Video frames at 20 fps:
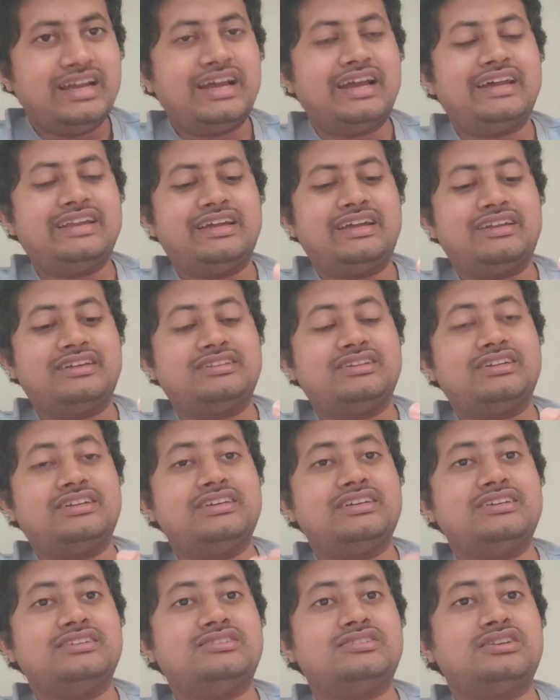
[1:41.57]
and another
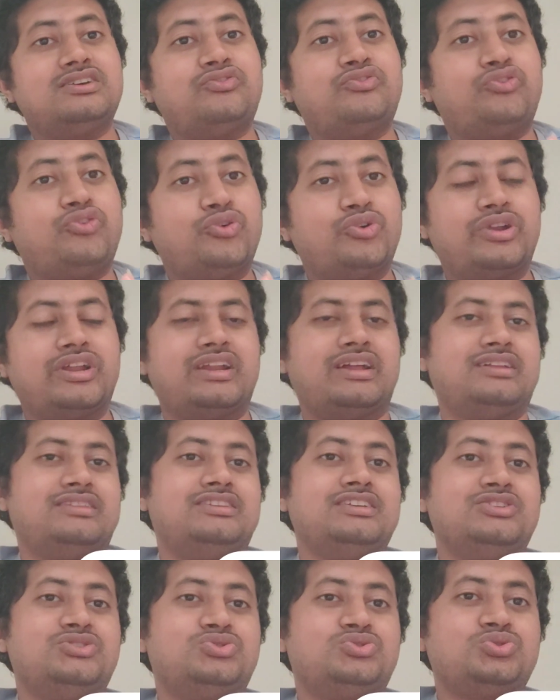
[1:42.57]
is Foodora.
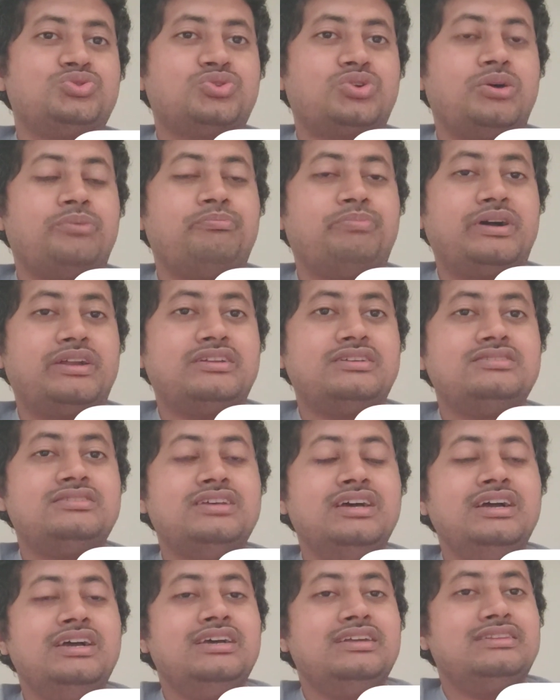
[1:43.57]
These two
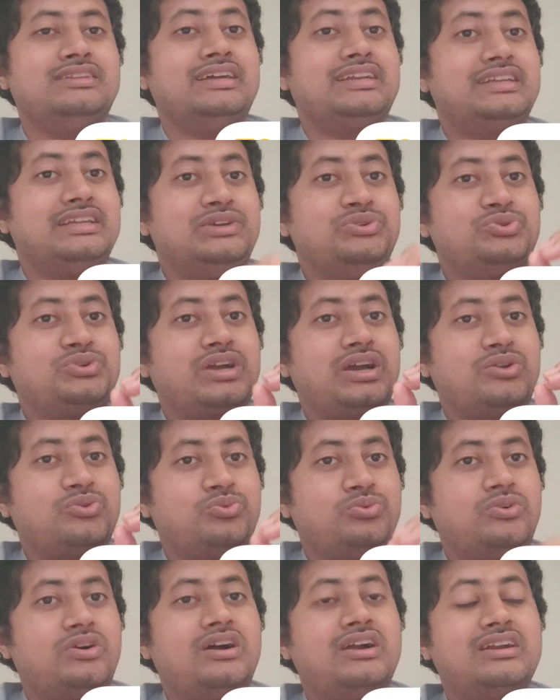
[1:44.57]
companies that you
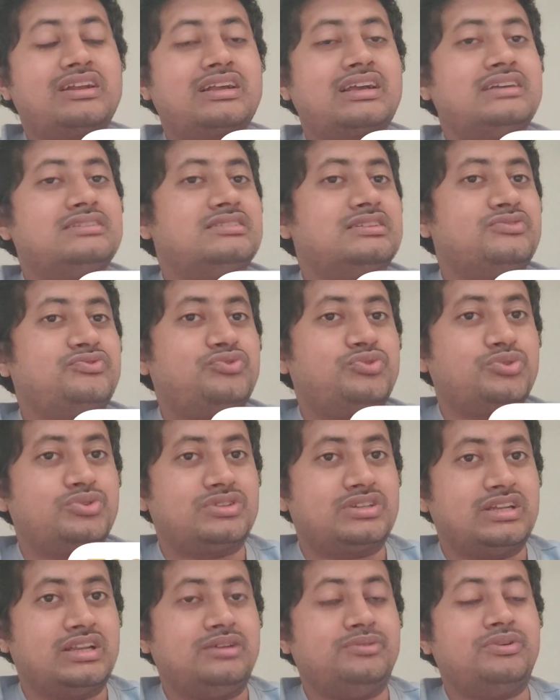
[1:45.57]
can work as a
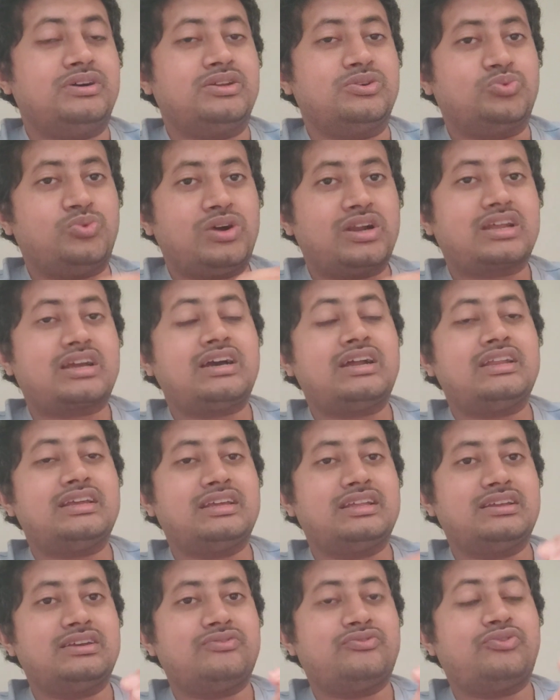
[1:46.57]
food delivery worker
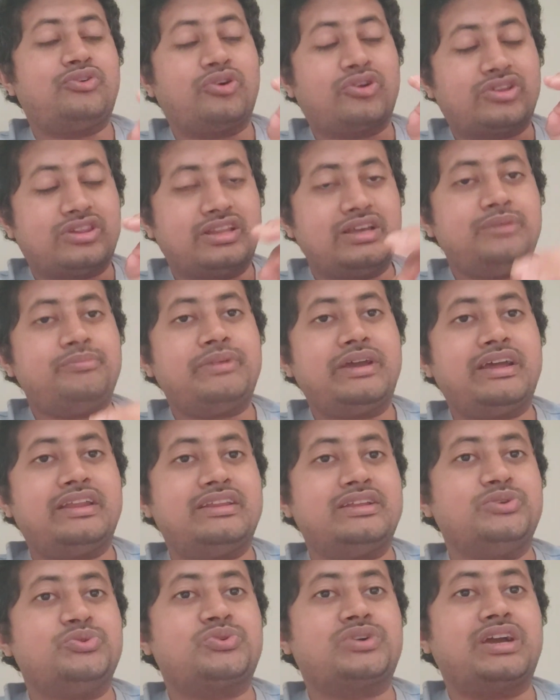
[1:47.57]
for them,
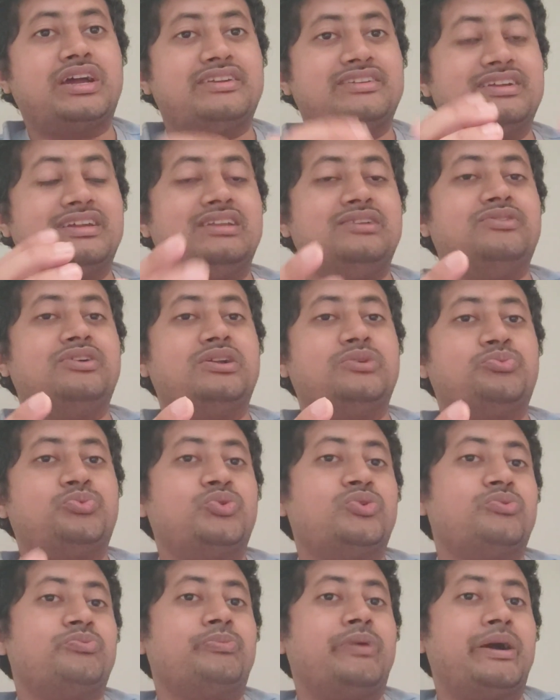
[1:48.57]
and you can deliver
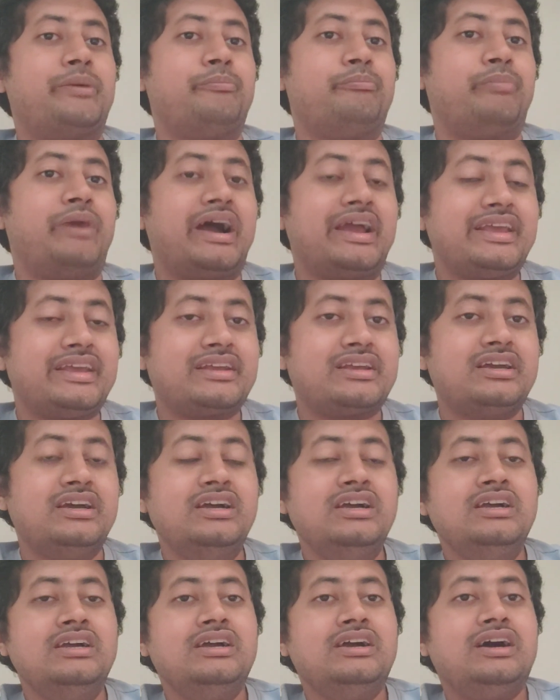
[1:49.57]
food by bike
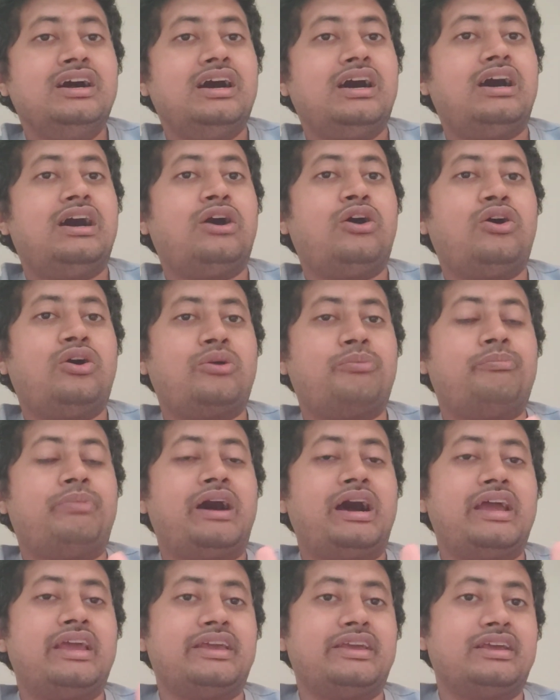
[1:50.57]
or
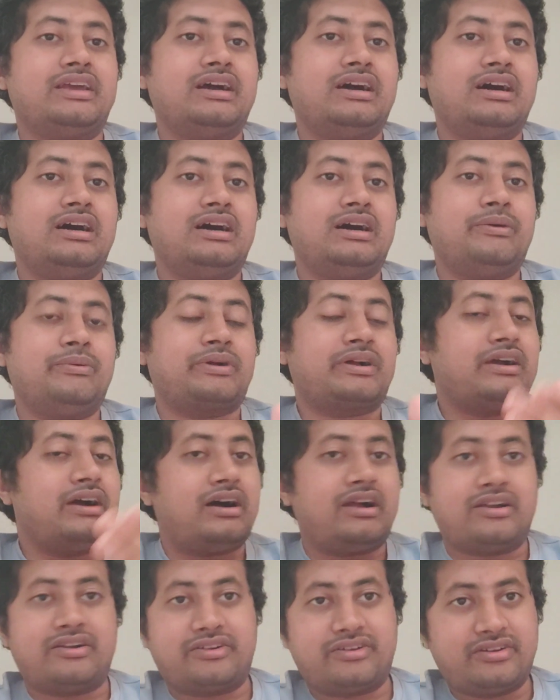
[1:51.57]
by
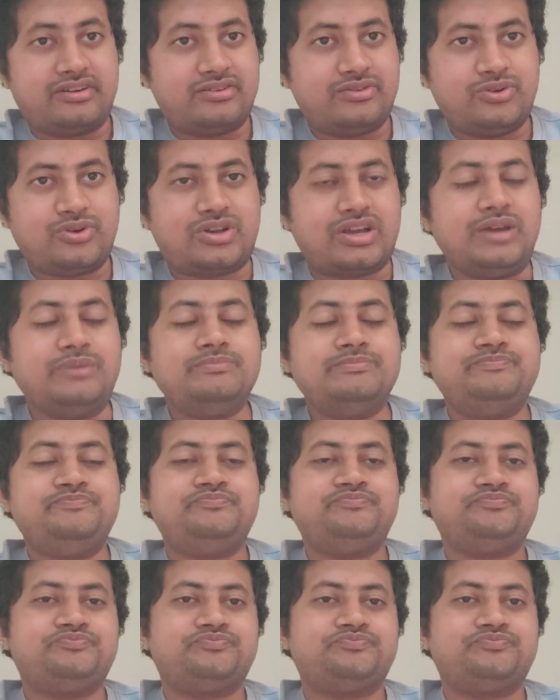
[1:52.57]
car, okay?